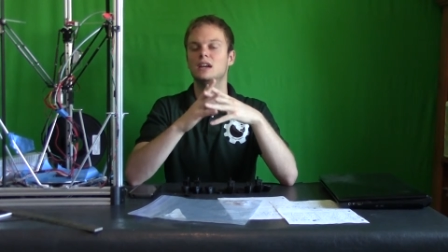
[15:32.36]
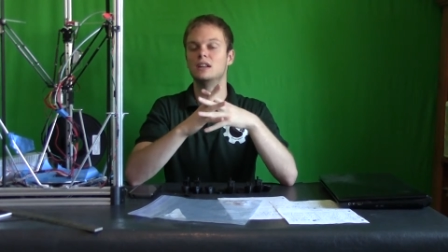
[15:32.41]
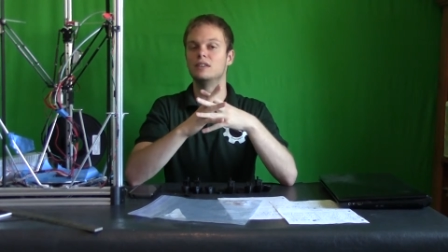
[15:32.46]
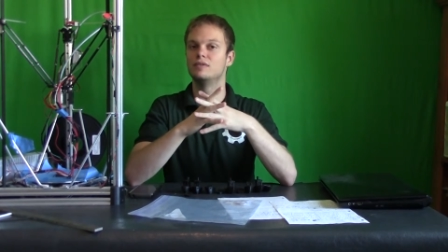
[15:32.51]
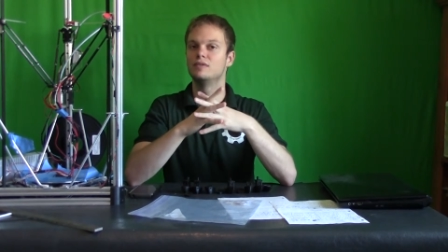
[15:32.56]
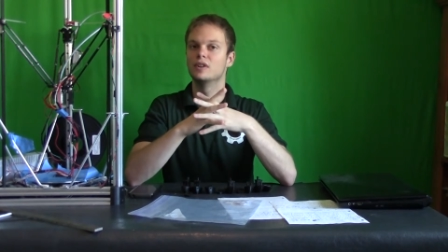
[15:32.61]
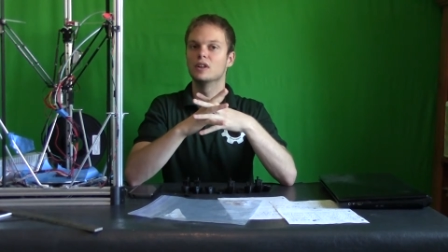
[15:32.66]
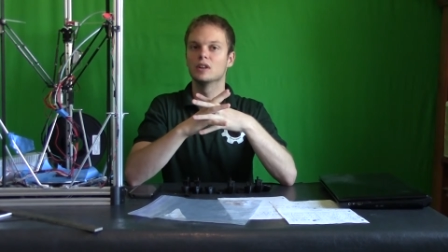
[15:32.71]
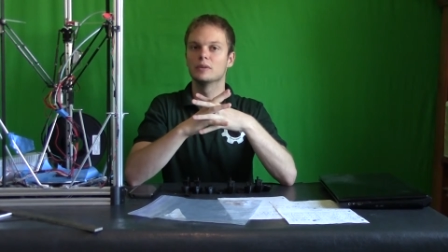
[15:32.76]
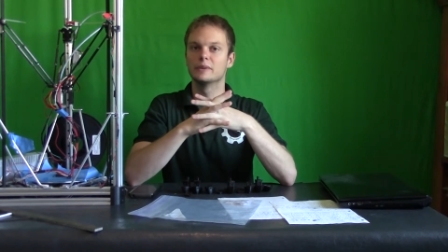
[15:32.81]

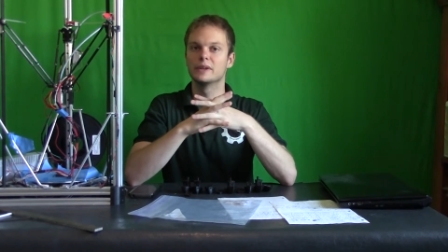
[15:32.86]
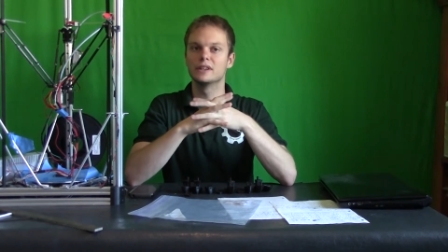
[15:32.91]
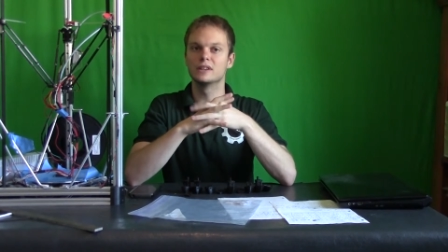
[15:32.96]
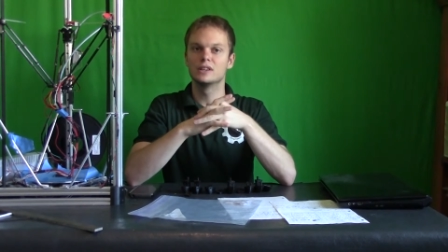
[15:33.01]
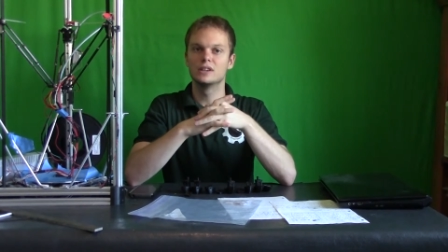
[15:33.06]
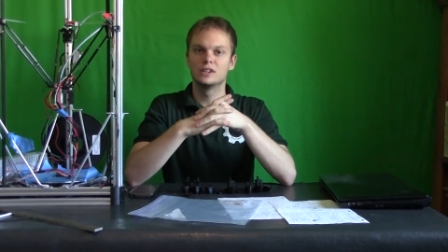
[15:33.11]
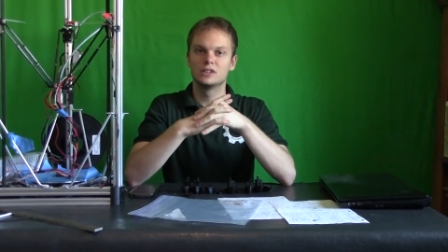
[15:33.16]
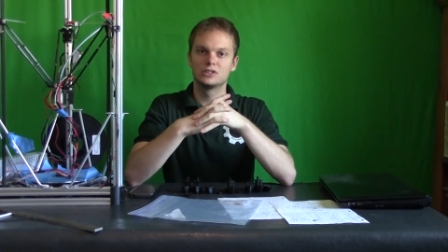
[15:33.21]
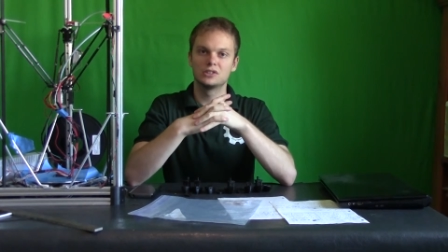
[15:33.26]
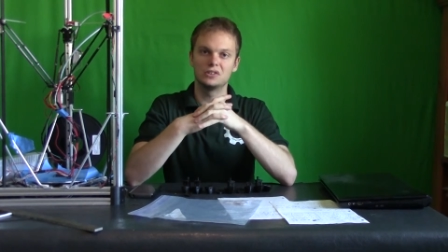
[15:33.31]
in filament?
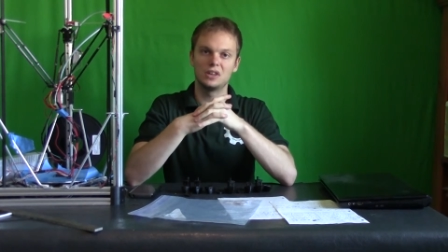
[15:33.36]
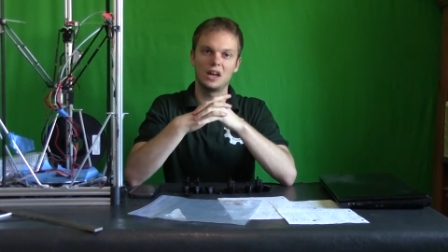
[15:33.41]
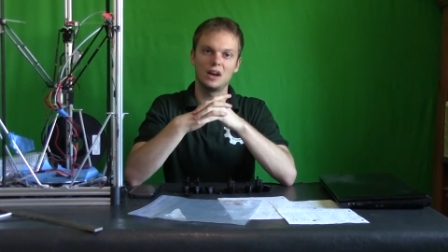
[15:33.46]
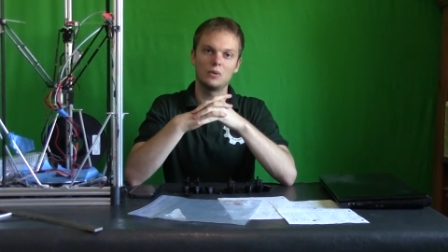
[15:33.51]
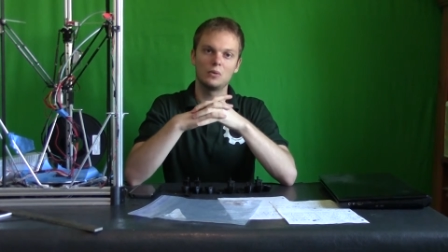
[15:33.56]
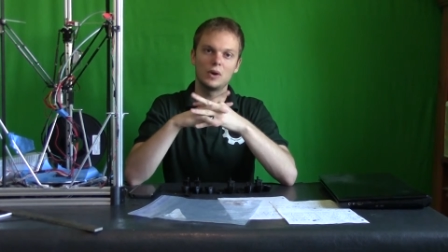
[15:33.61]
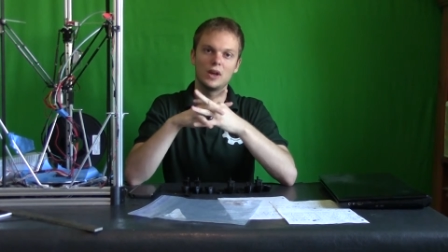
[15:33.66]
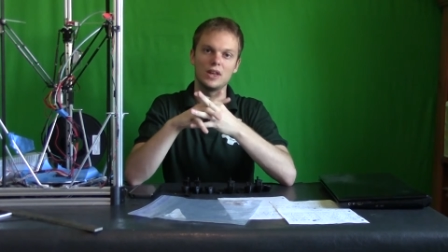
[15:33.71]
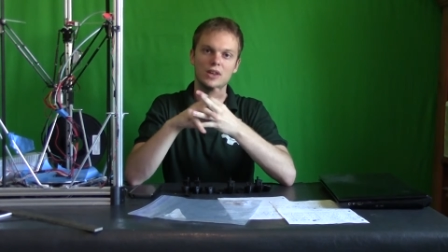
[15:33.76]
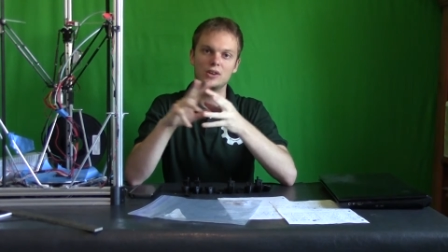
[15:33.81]
So
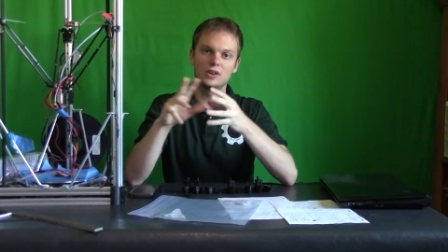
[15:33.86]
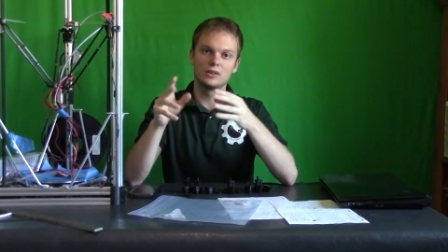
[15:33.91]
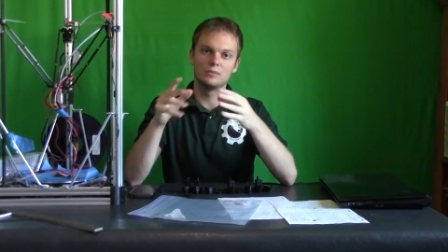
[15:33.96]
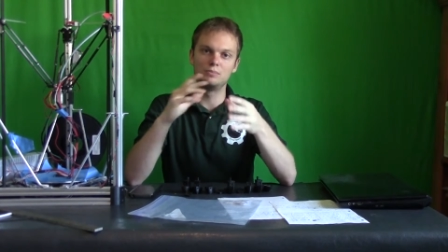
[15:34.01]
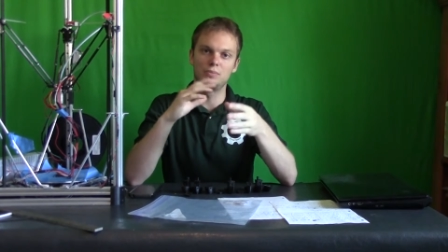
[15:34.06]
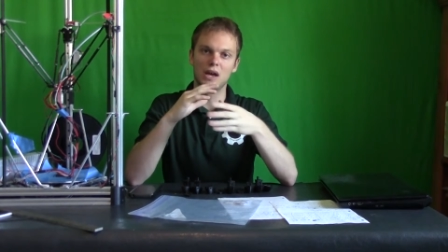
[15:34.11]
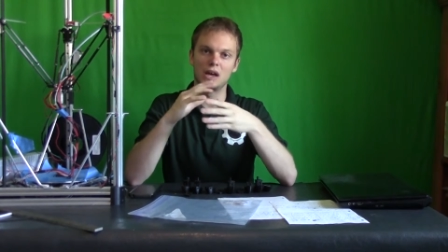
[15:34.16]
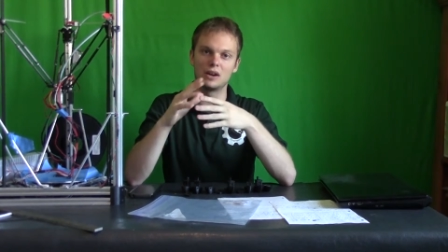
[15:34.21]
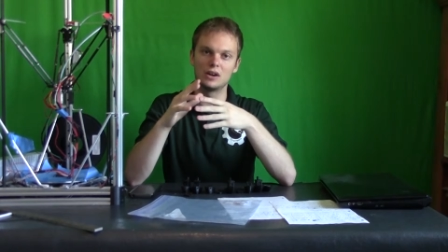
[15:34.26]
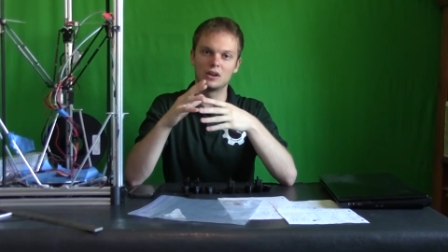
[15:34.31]
that way you
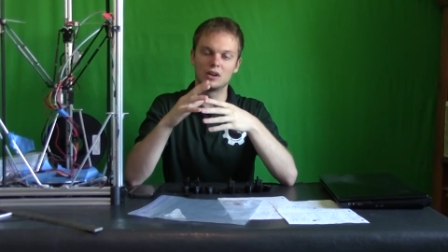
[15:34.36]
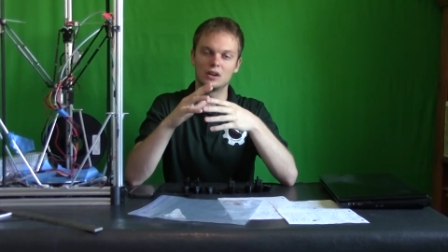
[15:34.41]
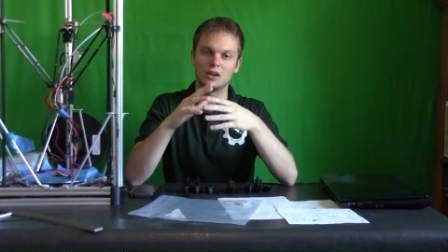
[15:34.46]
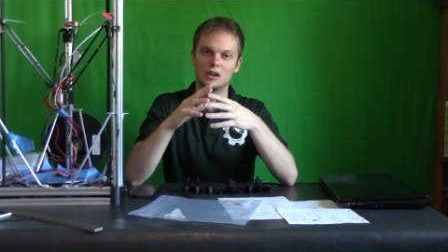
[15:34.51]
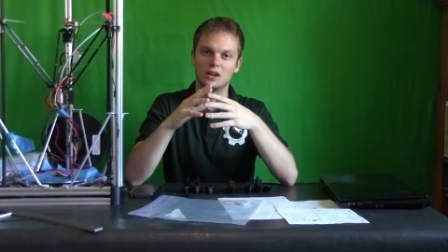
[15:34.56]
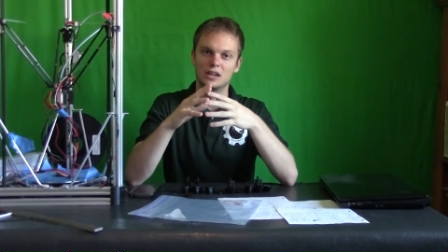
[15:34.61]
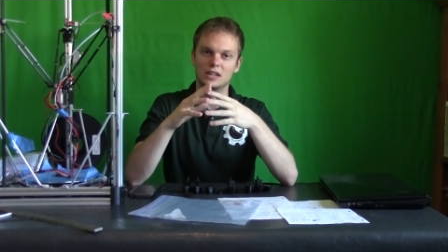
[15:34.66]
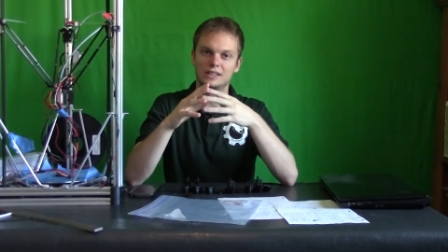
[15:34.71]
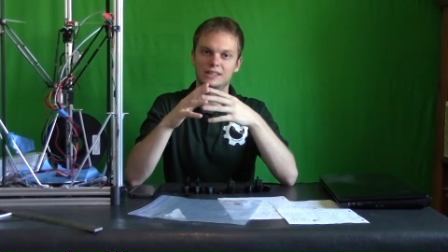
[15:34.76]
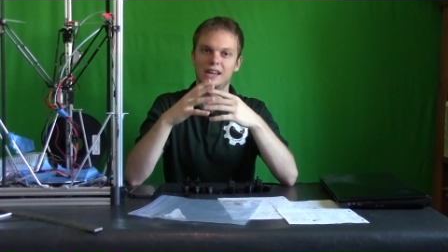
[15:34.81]
could better
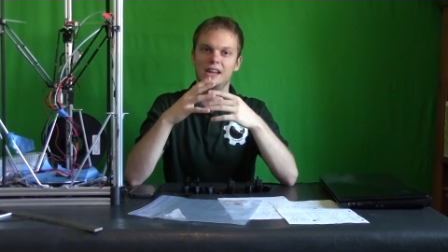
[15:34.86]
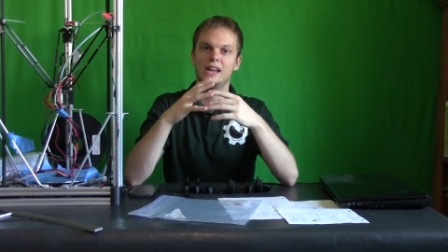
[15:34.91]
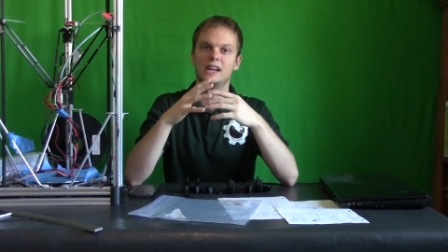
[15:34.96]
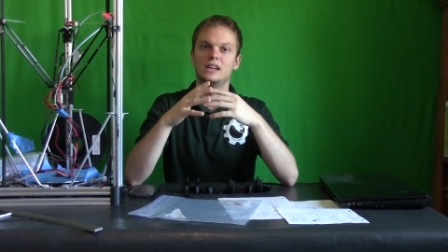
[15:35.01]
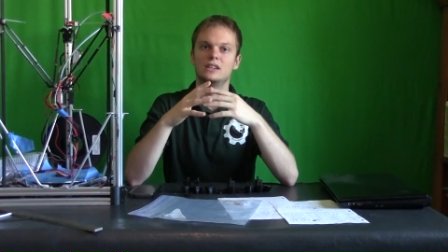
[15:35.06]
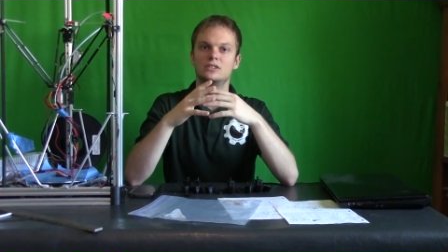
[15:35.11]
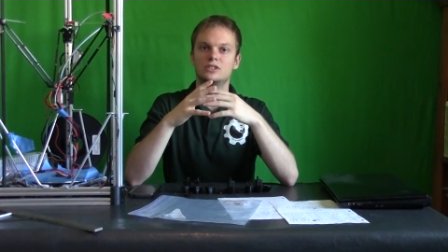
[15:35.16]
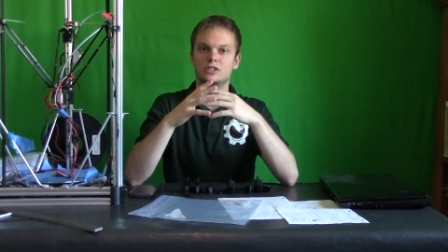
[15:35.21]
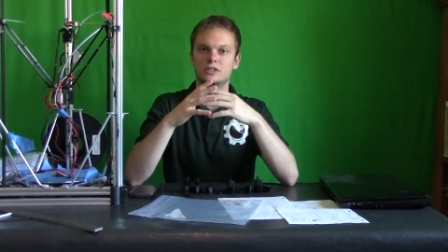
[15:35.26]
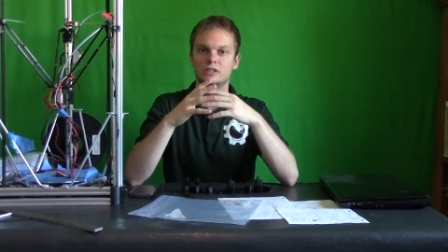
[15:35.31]
uh,
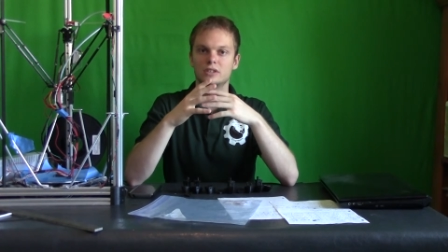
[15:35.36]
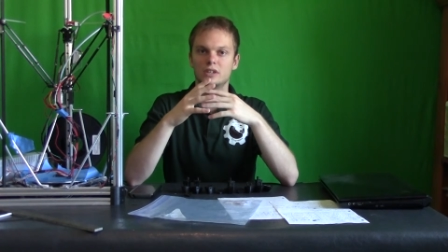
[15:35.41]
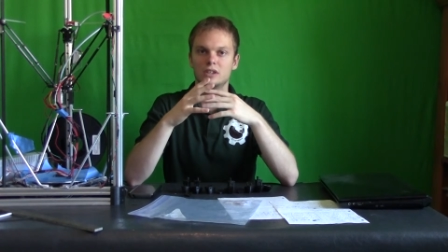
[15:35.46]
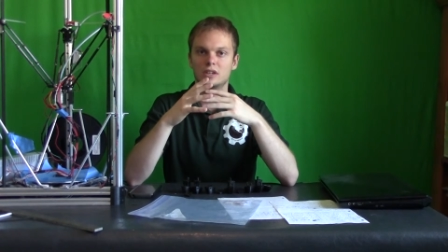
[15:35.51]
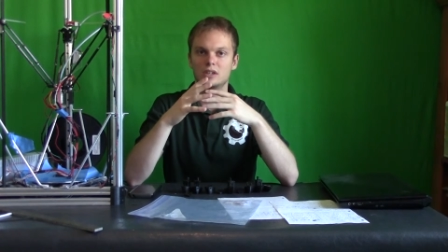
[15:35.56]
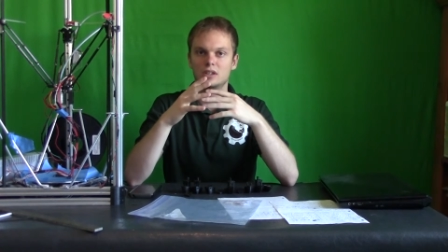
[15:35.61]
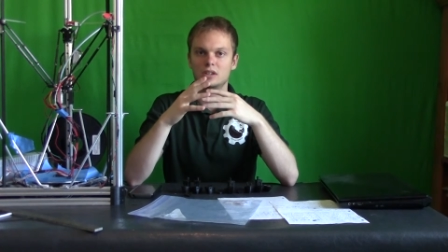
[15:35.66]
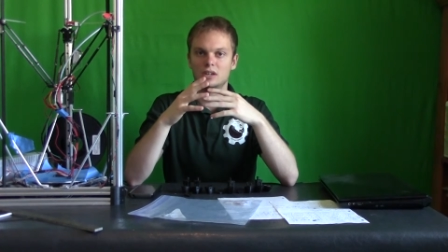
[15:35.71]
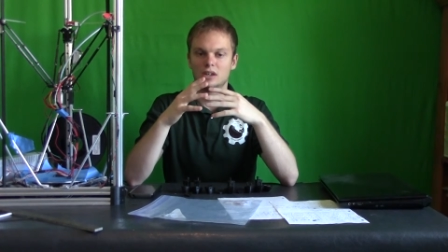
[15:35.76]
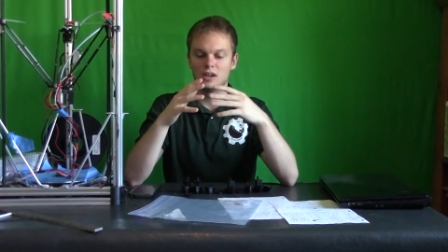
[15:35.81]
gauge
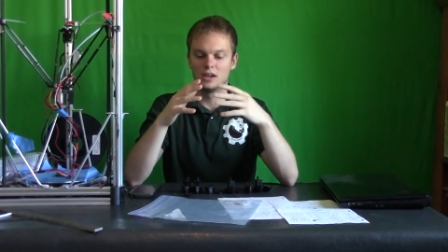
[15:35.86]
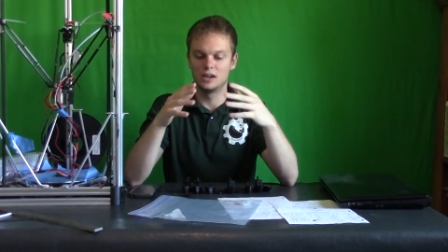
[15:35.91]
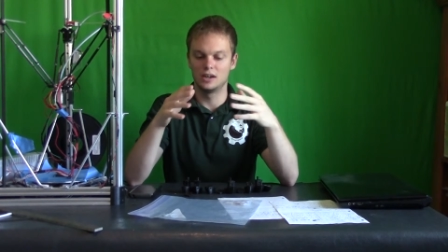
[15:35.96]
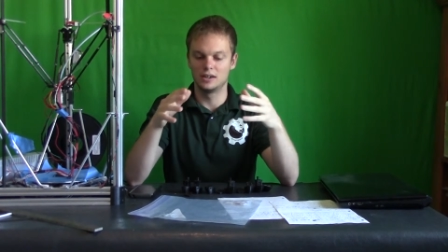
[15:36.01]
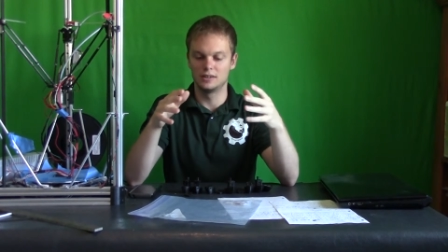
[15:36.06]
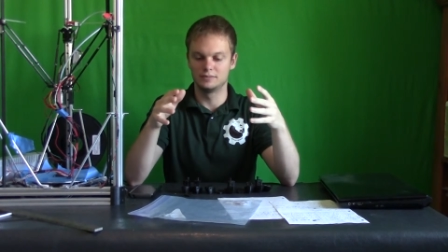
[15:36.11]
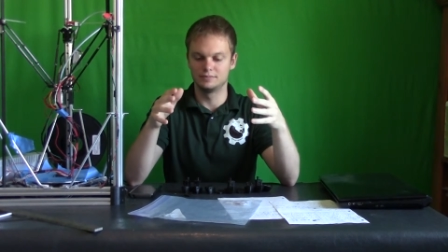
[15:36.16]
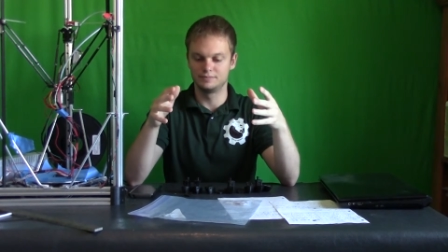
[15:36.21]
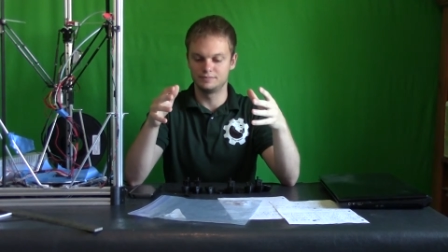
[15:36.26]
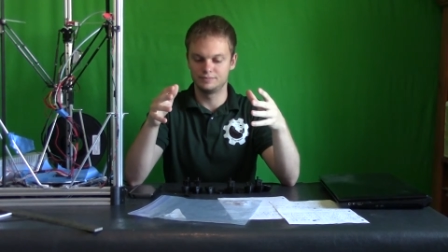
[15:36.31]

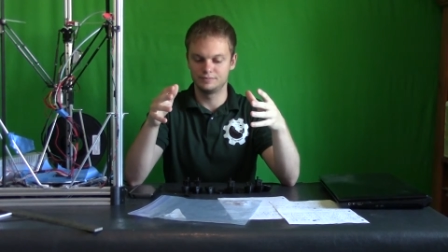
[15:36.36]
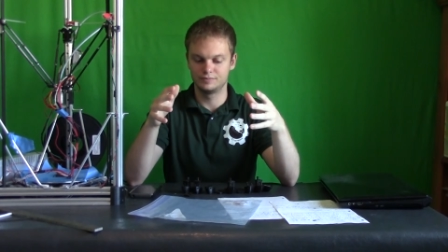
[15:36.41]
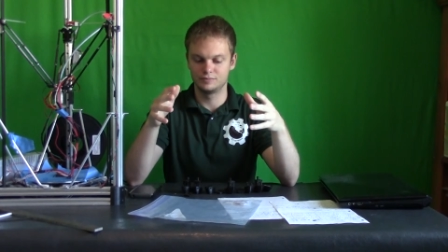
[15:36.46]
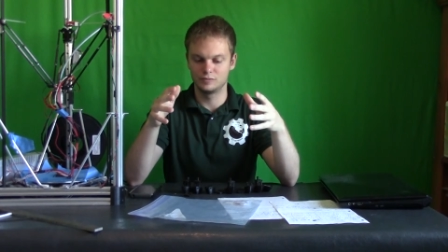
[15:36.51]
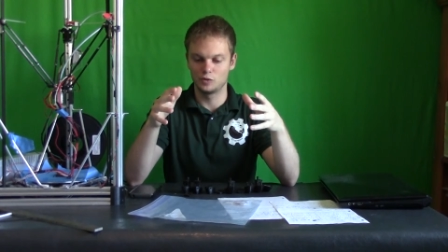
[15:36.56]
um,